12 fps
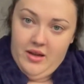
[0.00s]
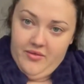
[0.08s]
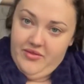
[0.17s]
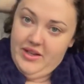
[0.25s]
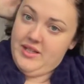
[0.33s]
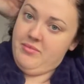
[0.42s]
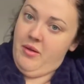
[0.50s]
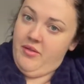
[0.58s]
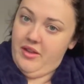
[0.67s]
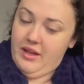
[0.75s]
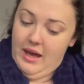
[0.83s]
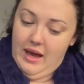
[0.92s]
this month
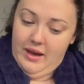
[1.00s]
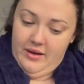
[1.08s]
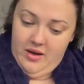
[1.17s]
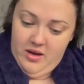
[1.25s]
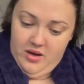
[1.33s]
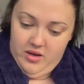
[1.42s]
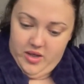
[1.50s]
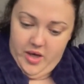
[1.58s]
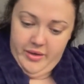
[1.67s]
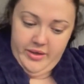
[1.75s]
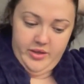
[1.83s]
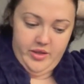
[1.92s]
again,
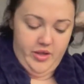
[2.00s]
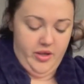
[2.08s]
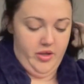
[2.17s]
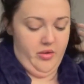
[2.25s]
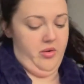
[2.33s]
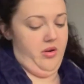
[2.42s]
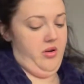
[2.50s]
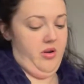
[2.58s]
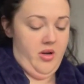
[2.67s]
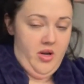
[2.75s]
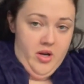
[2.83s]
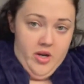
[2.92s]
going to
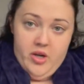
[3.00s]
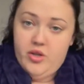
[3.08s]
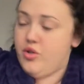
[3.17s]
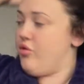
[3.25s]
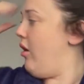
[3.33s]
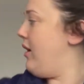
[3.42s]
try